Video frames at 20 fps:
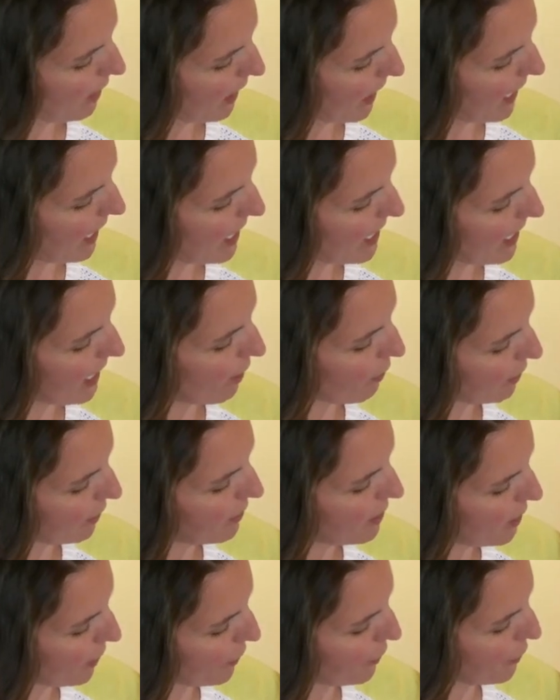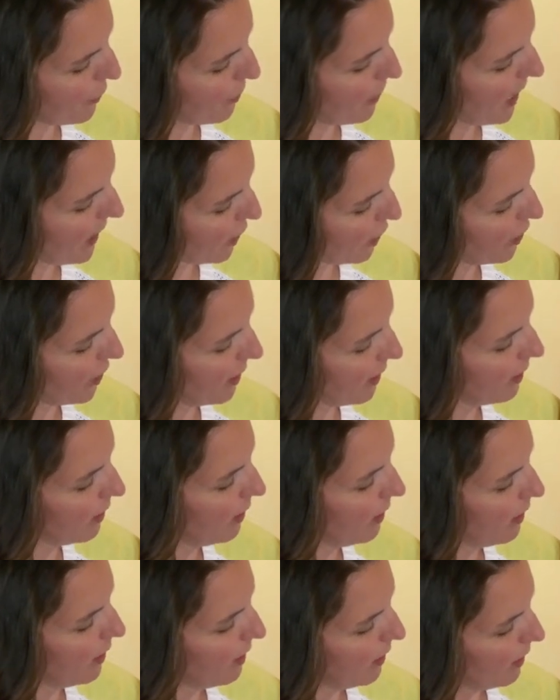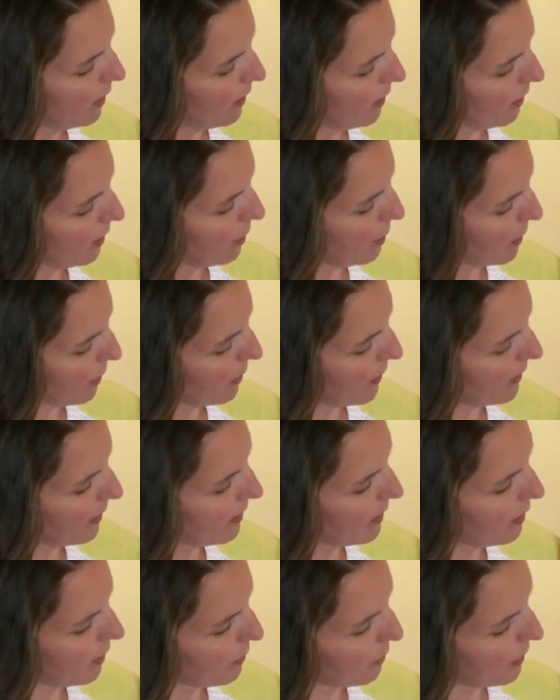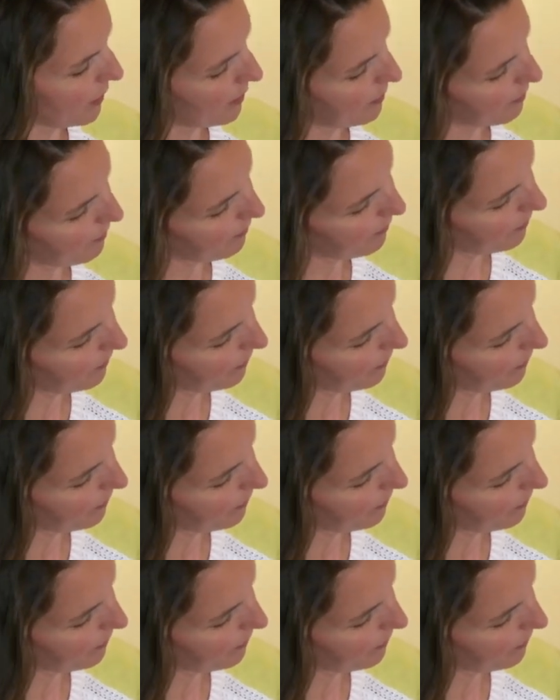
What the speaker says: hang out in the other direction. Let me erase this one,